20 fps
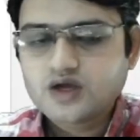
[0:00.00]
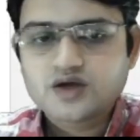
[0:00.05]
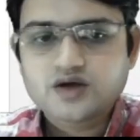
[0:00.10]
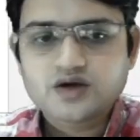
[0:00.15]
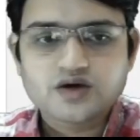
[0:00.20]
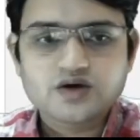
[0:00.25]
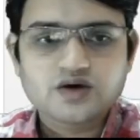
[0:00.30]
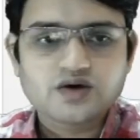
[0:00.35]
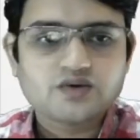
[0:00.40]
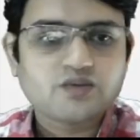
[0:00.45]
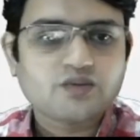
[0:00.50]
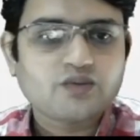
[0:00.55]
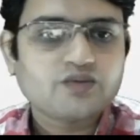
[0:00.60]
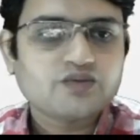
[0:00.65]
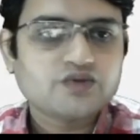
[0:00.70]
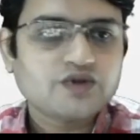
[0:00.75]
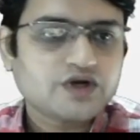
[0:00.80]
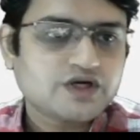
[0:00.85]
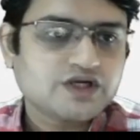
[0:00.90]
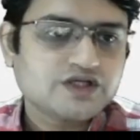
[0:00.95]

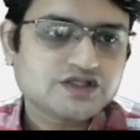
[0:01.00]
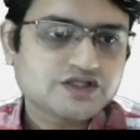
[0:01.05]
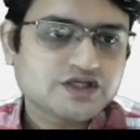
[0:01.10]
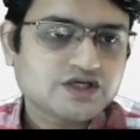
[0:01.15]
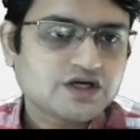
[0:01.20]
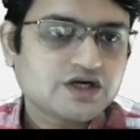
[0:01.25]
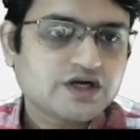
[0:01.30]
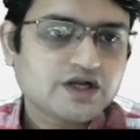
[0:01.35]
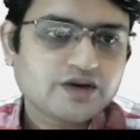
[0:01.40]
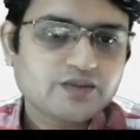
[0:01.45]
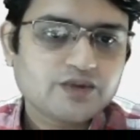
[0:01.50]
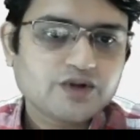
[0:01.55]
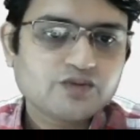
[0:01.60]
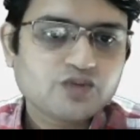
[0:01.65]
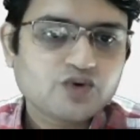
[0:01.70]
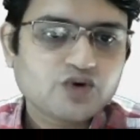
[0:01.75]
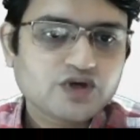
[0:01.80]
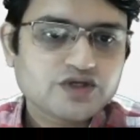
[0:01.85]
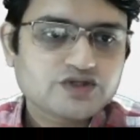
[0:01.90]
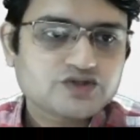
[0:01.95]
The digital table
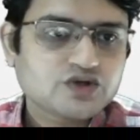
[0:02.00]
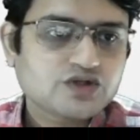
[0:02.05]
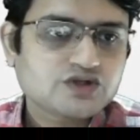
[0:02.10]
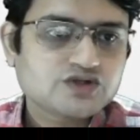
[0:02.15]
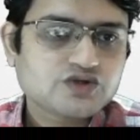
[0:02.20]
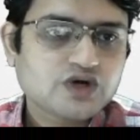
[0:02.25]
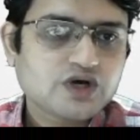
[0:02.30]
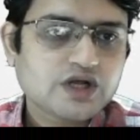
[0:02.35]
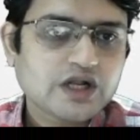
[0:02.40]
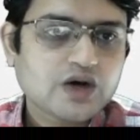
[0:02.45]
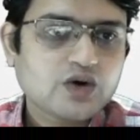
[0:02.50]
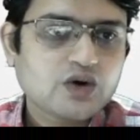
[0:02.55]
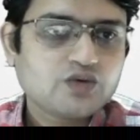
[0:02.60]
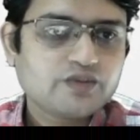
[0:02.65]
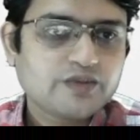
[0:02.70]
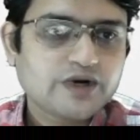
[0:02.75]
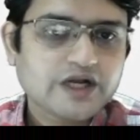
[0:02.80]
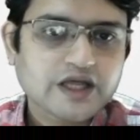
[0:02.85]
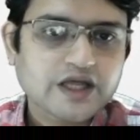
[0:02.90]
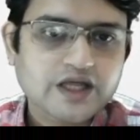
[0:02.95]
book is also allowed,
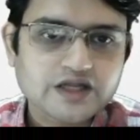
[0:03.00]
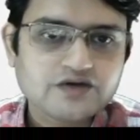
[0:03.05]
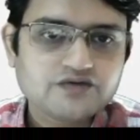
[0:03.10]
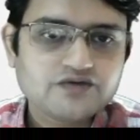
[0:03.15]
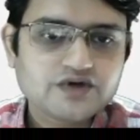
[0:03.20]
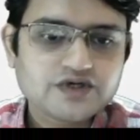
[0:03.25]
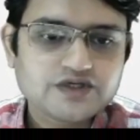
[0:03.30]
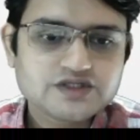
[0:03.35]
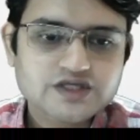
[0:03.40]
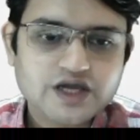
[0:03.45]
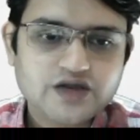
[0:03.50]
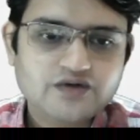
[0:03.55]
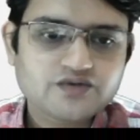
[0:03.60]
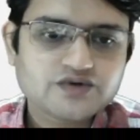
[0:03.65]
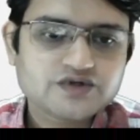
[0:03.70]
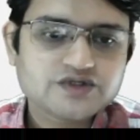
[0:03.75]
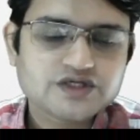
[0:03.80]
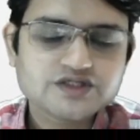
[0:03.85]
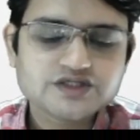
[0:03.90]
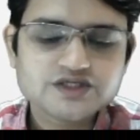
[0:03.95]
but anyways I
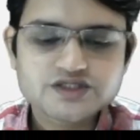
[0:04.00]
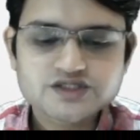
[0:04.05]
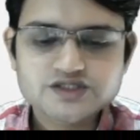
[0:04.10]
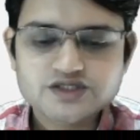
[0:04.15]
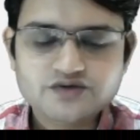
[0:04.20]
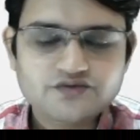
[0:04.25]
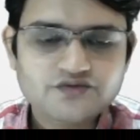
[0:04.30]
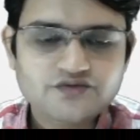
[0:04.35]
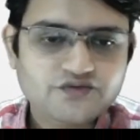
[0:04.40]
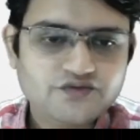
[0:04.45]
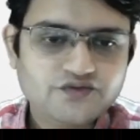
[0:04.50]
would suggest, if